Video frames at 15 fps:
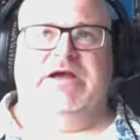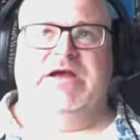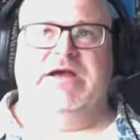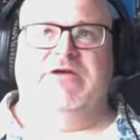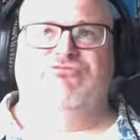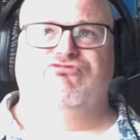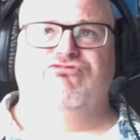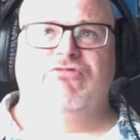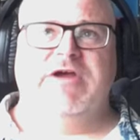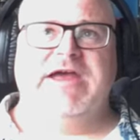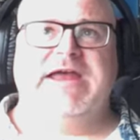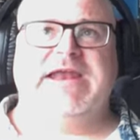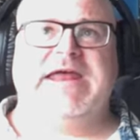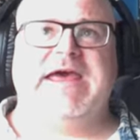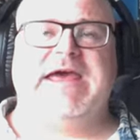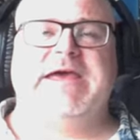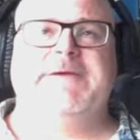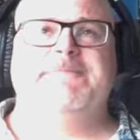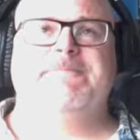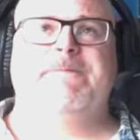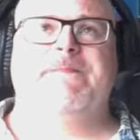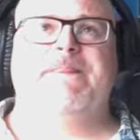really
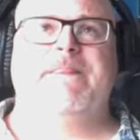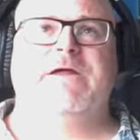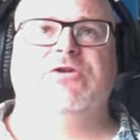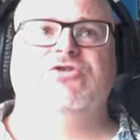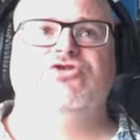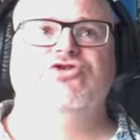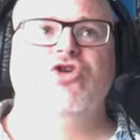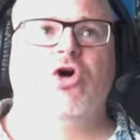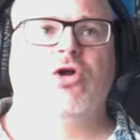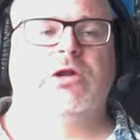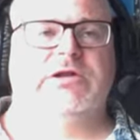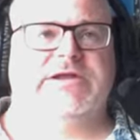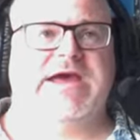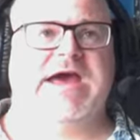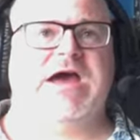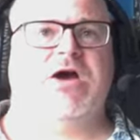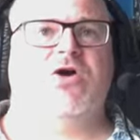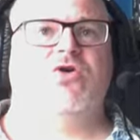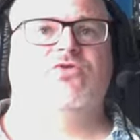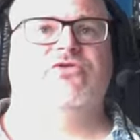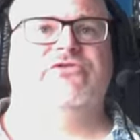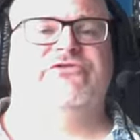knuckle
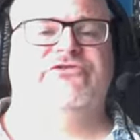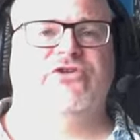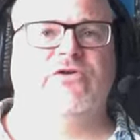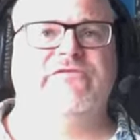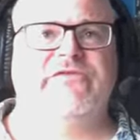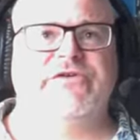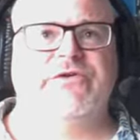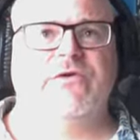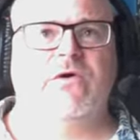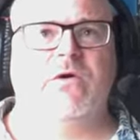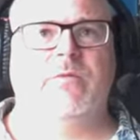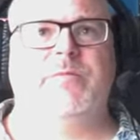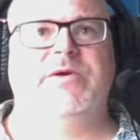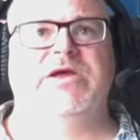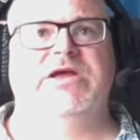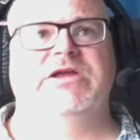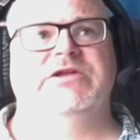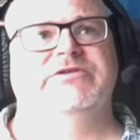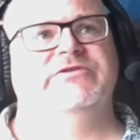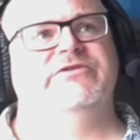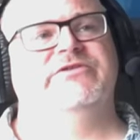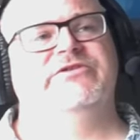down and toughen up
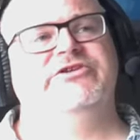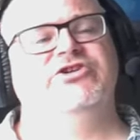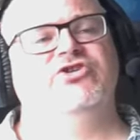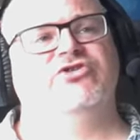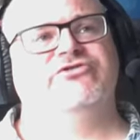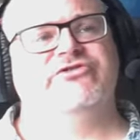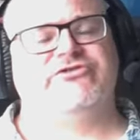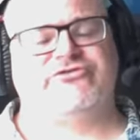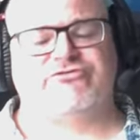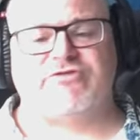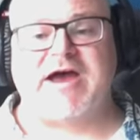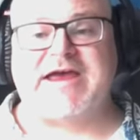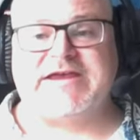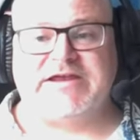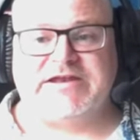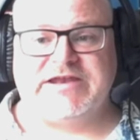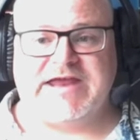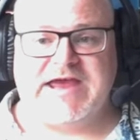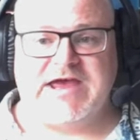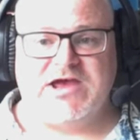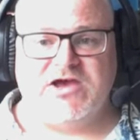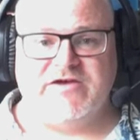and, you know, to try and
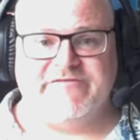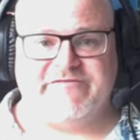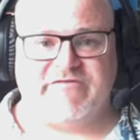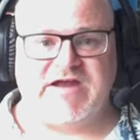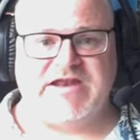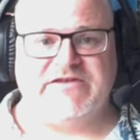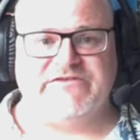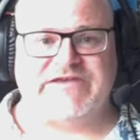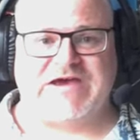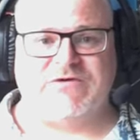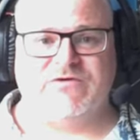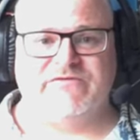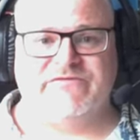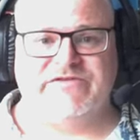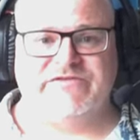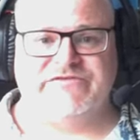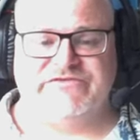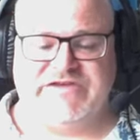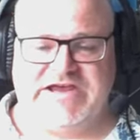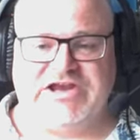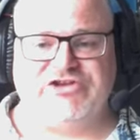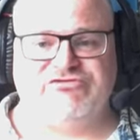get her friends out of the
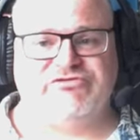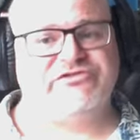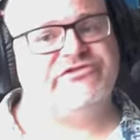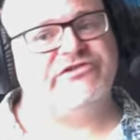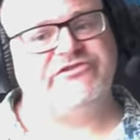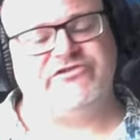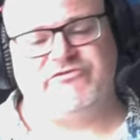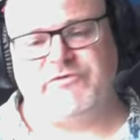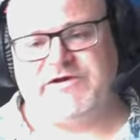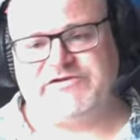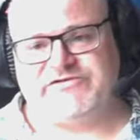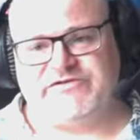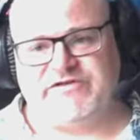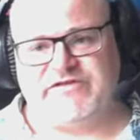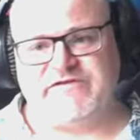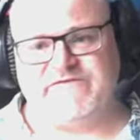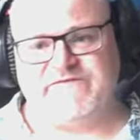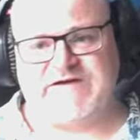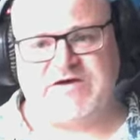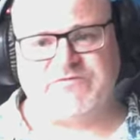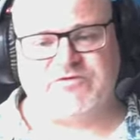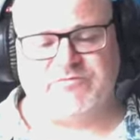dangerous situation that they
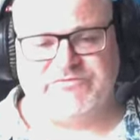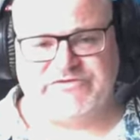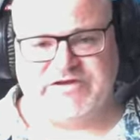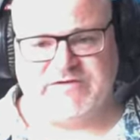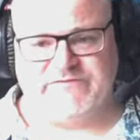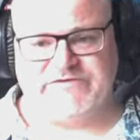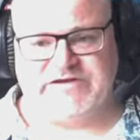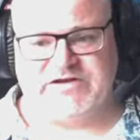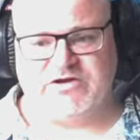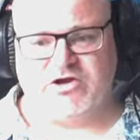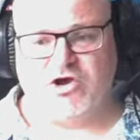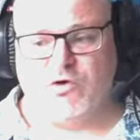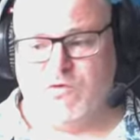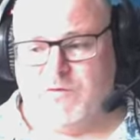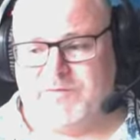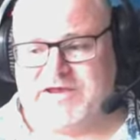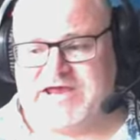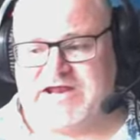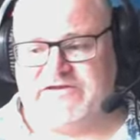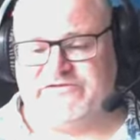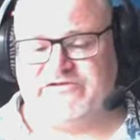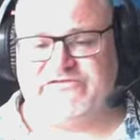found themselves in and go up
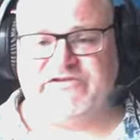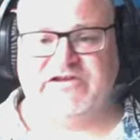against,